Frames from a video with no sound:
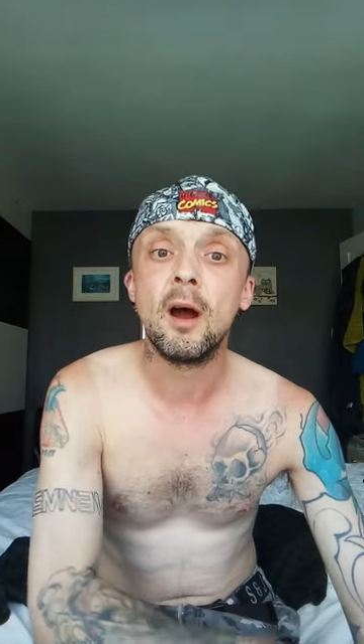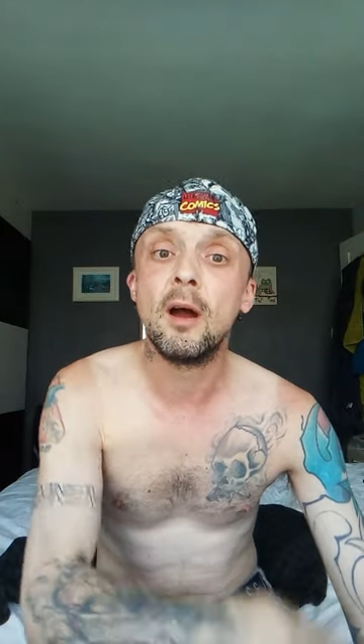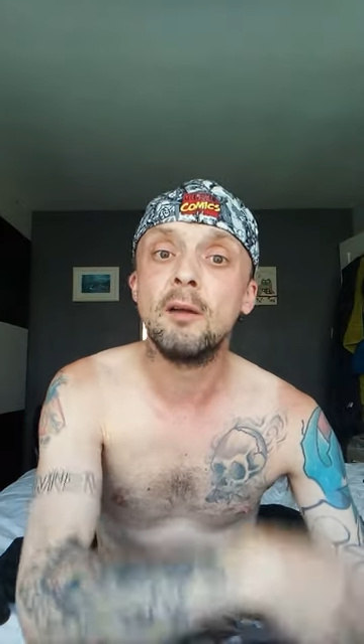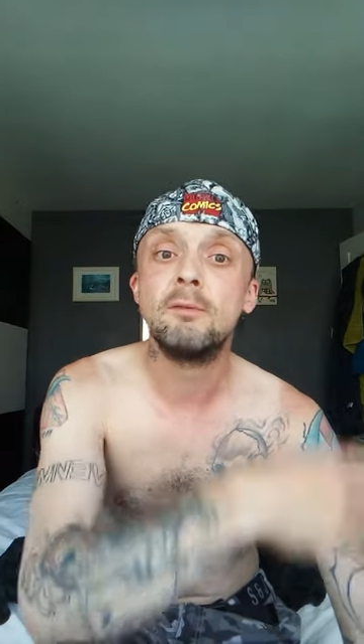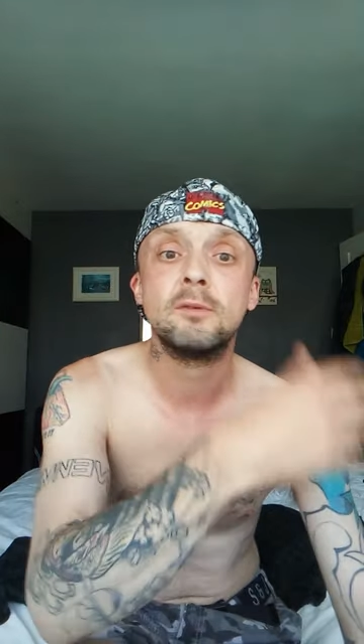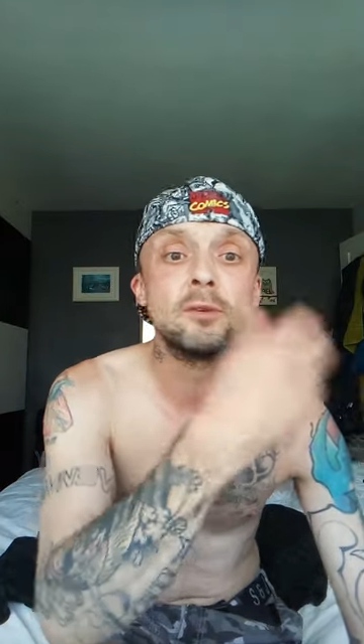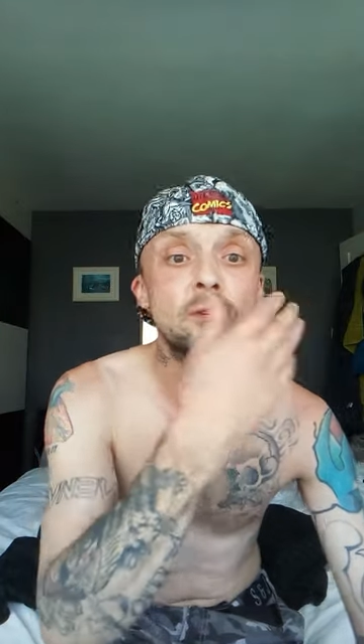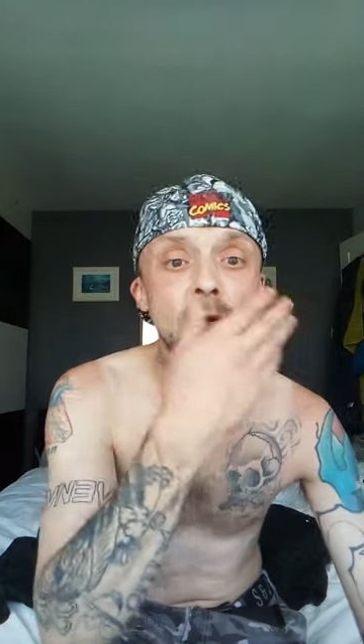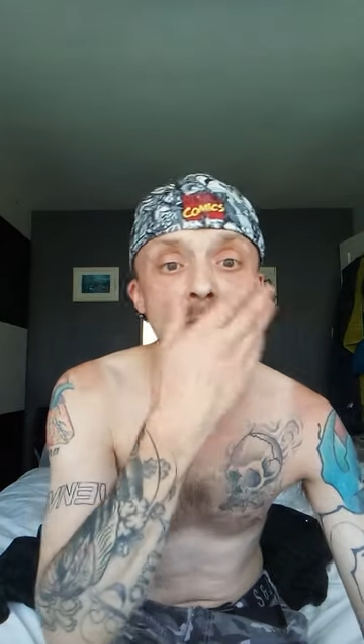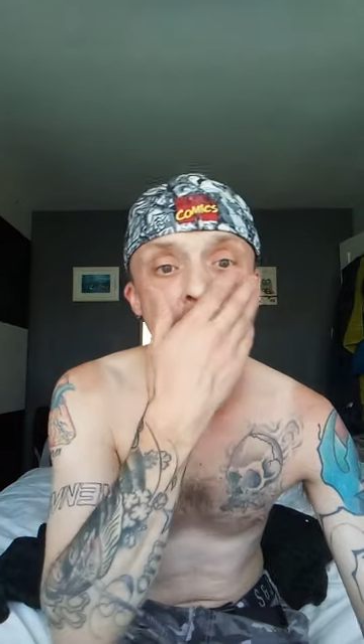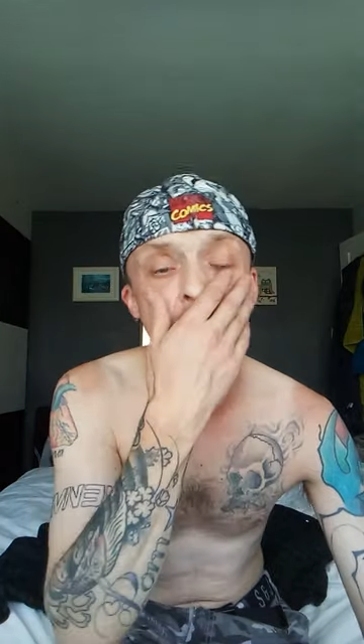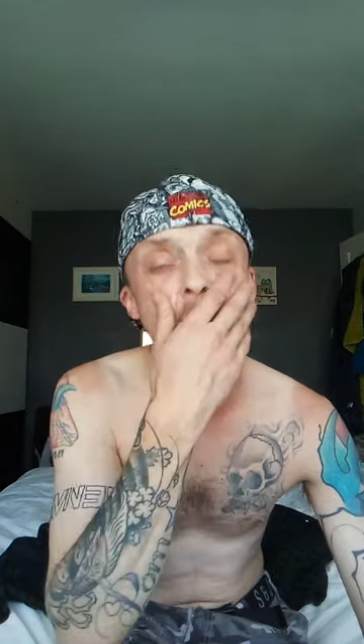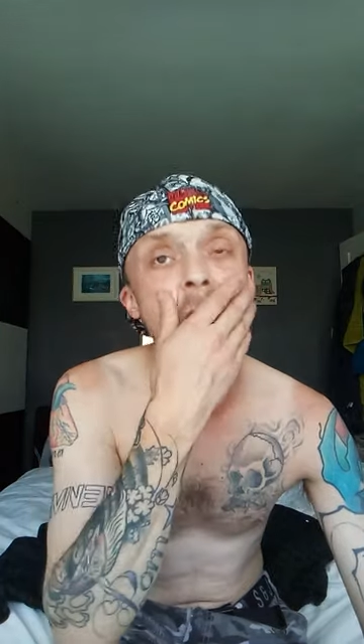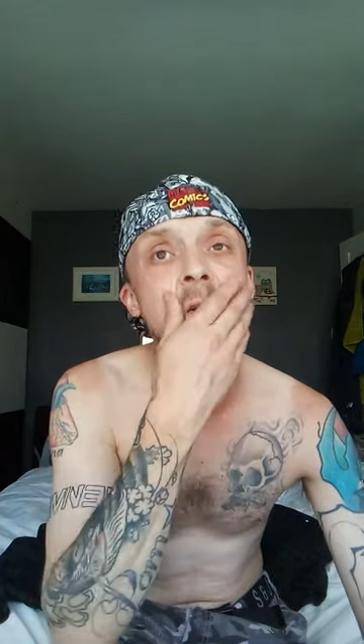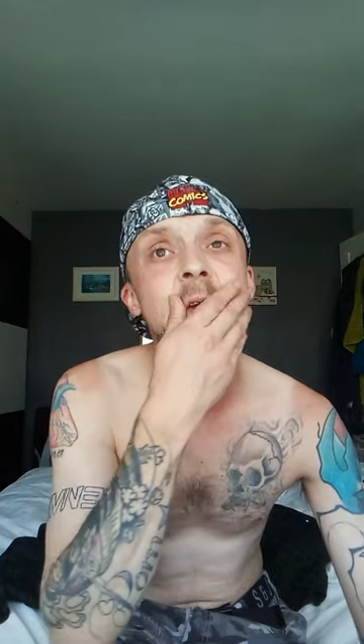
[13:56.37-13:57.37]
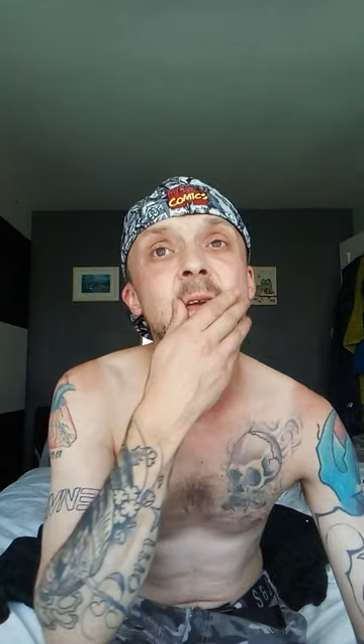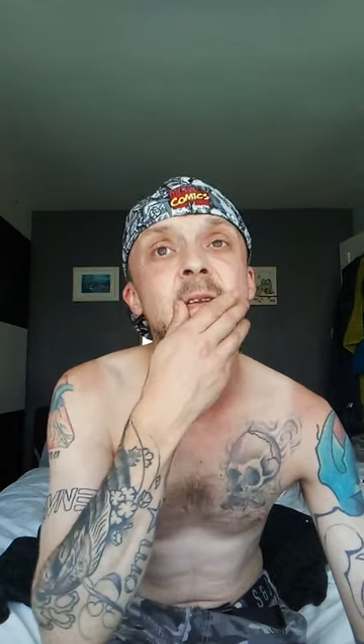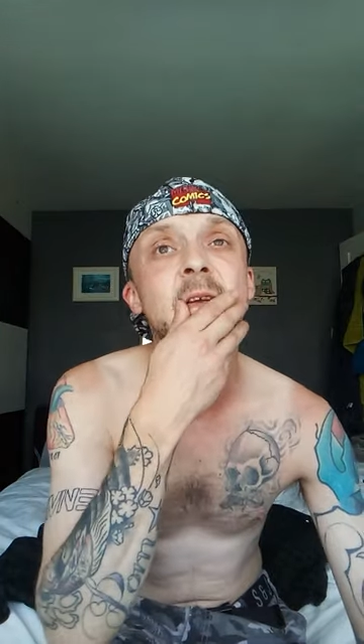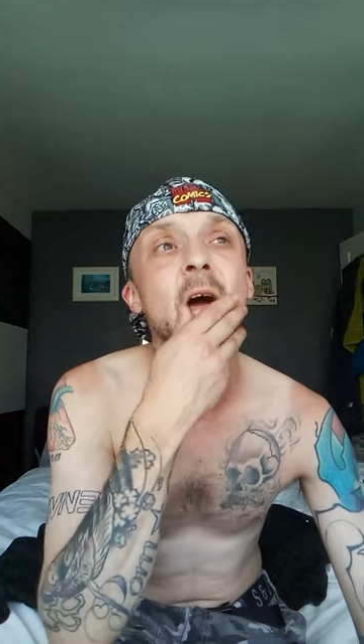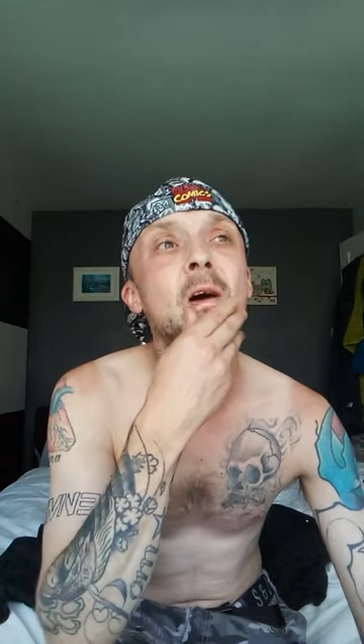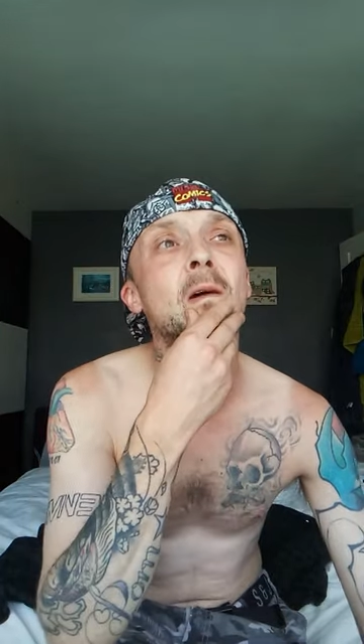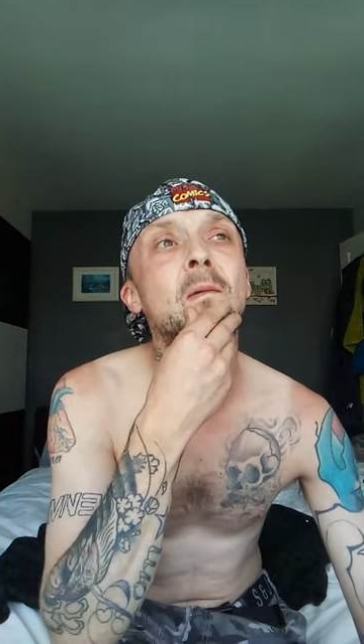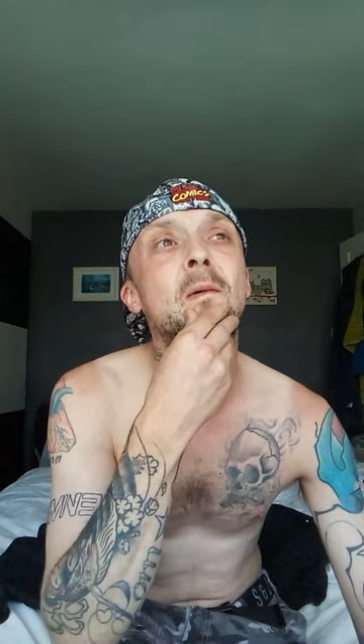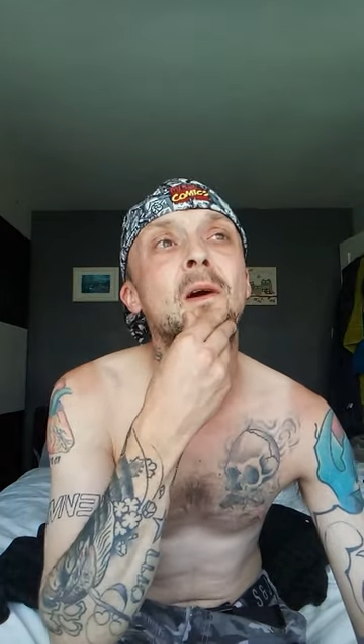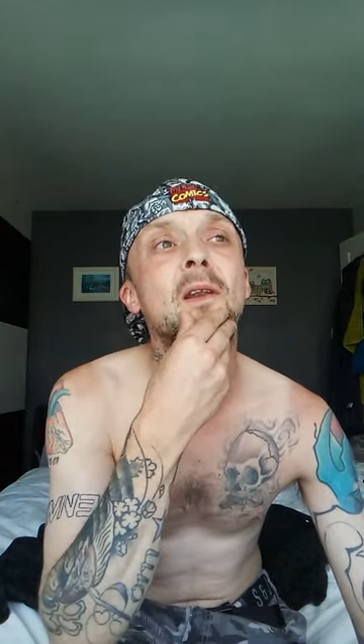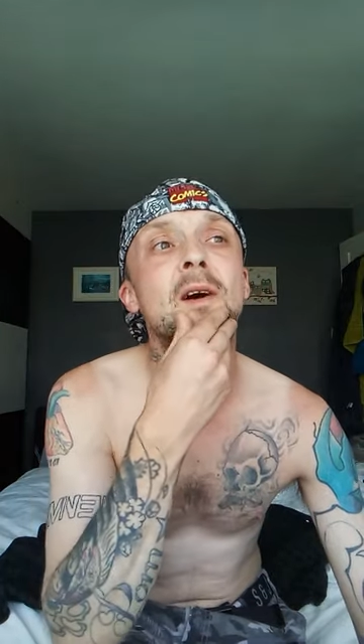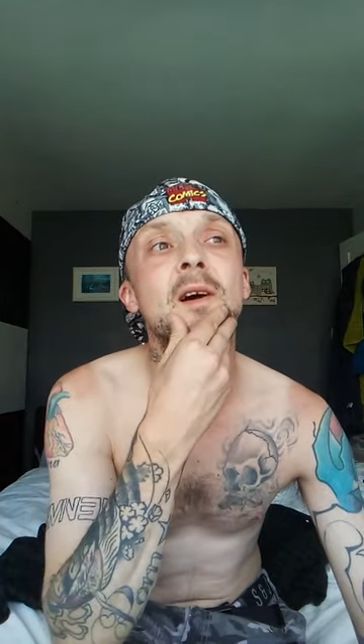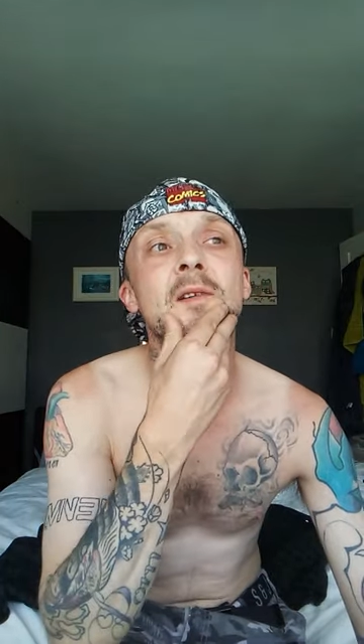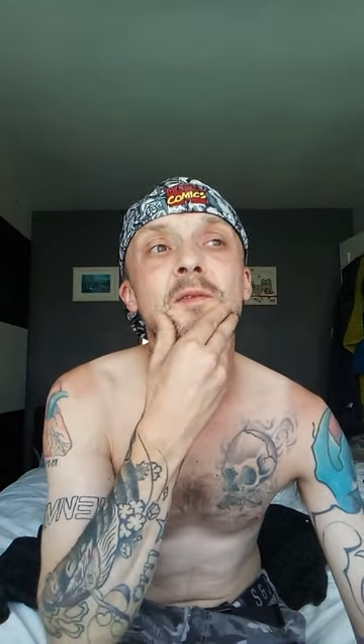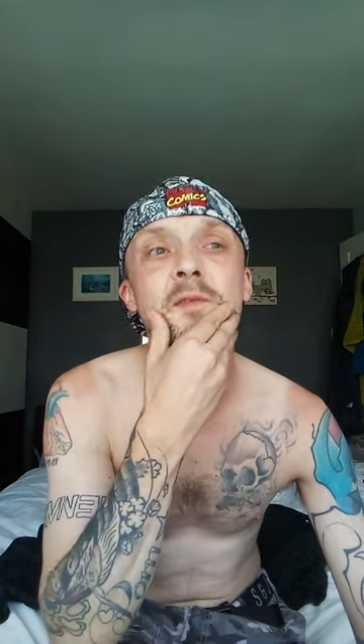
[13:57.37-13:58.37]
It was good time of my
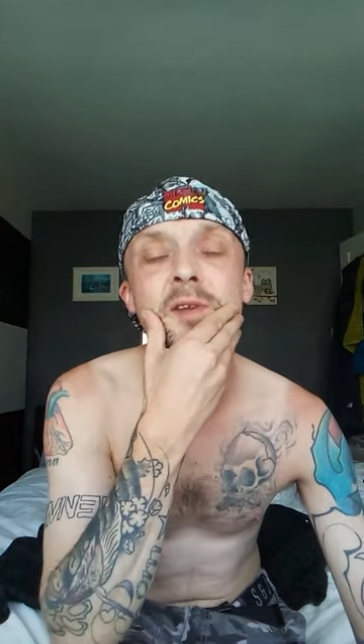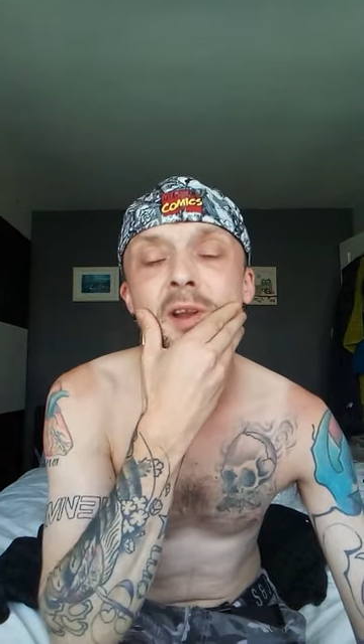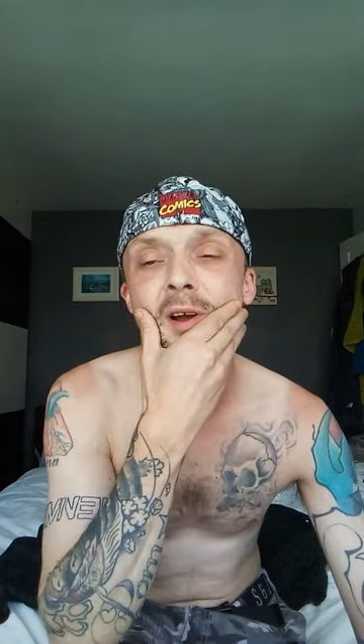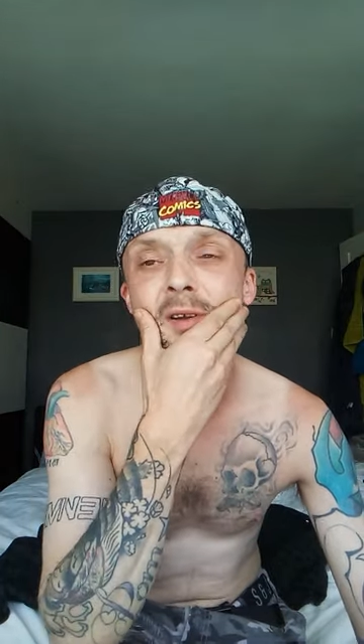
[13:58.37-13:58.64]
life, you know,